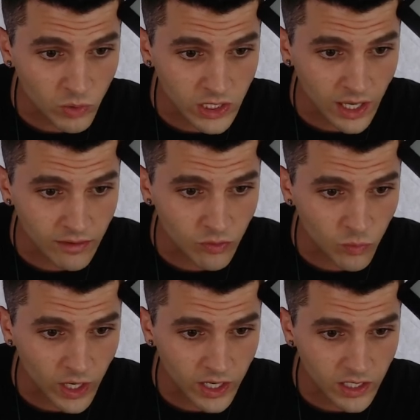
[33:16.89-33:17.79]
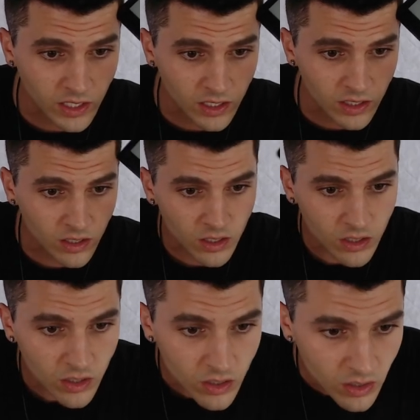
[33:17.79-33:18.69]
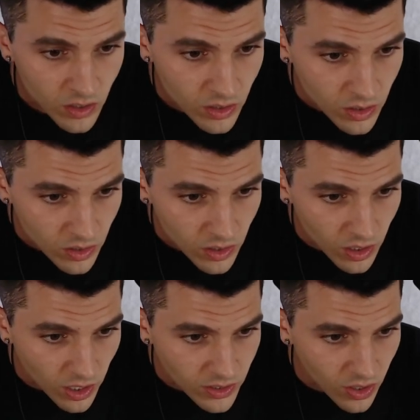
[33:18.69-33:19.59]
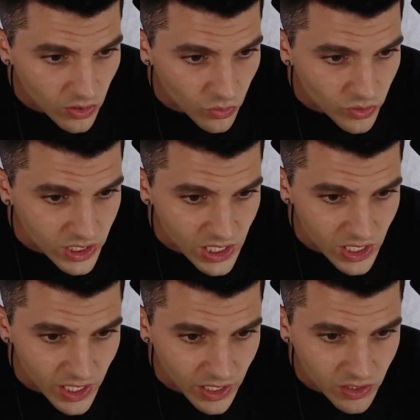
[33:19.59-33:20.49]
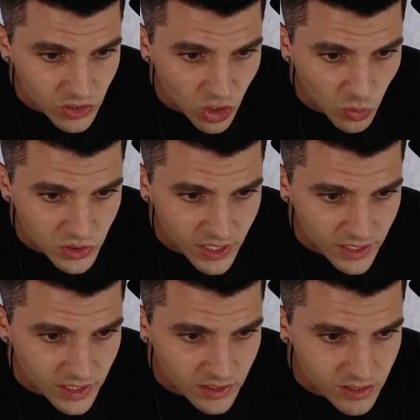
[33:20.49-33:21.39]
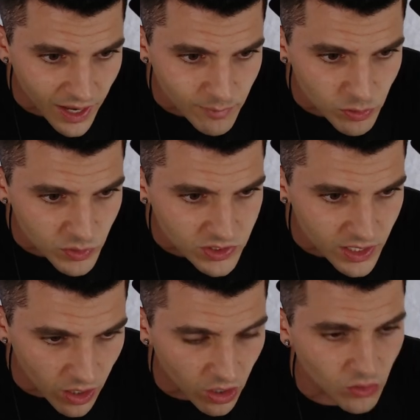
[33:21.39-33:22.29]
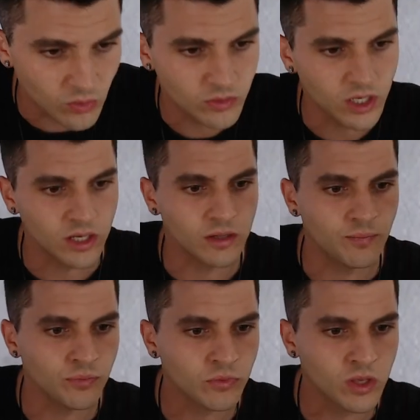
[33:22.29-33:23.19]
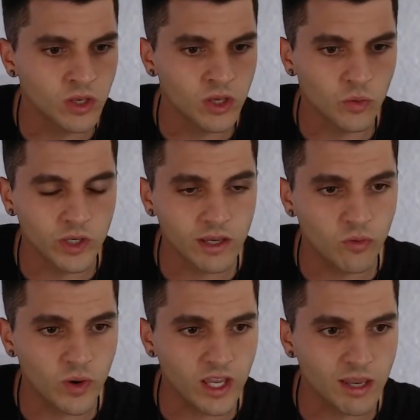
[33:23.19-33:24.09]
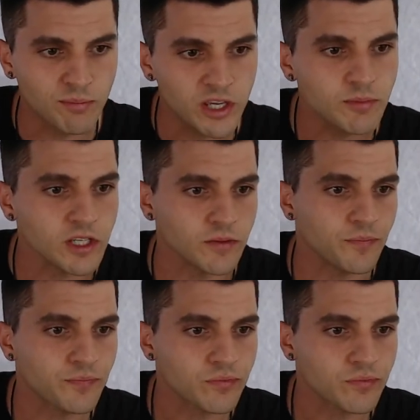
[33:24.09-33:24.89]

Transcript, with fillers: We gave away a color e-ink note-taking tablet. What's that? Oh, um, we gave away a Bigme.